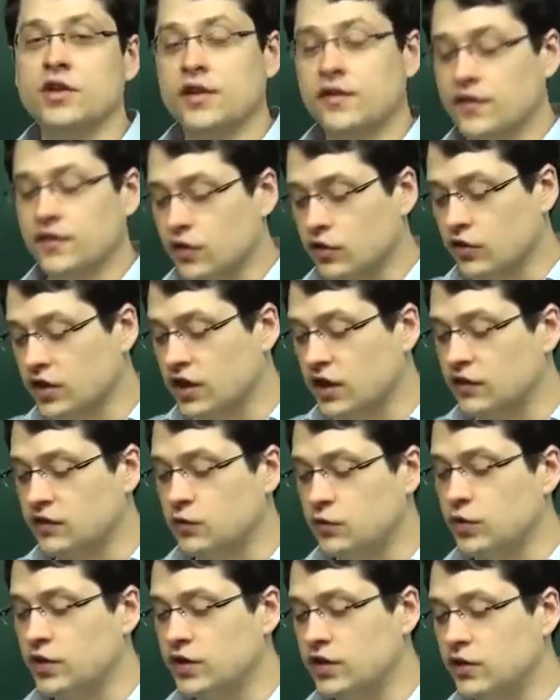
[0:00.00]
They look out the
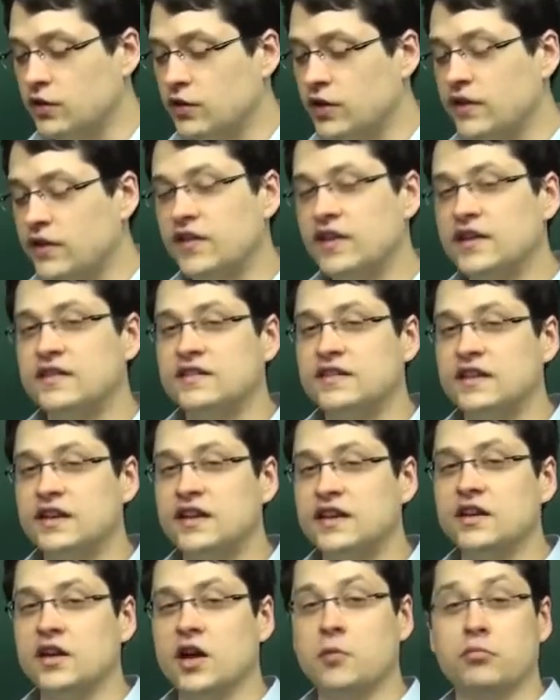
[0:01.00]
window, and they
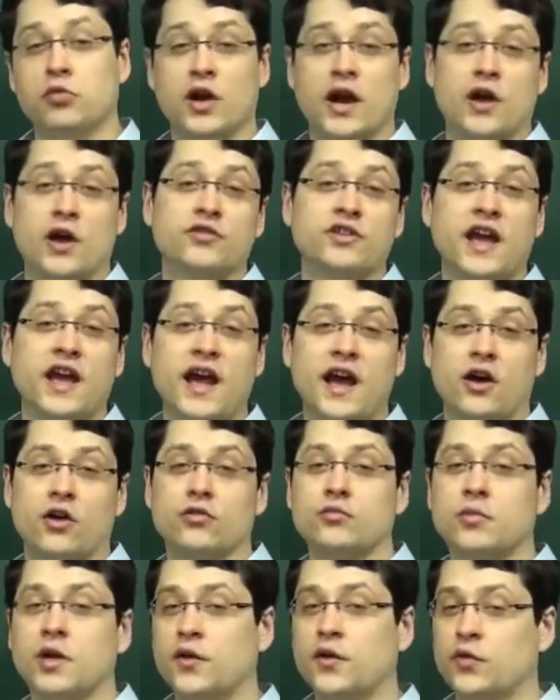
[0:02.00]
see a brown cow
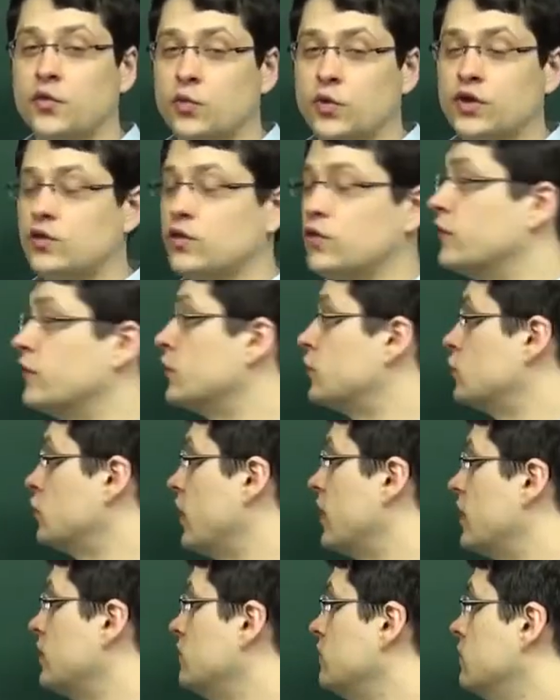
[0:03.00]
out the window of the
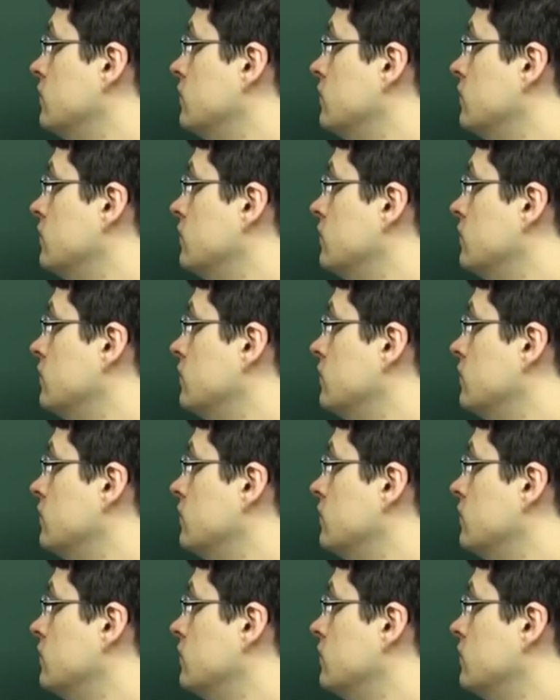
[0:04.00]
train.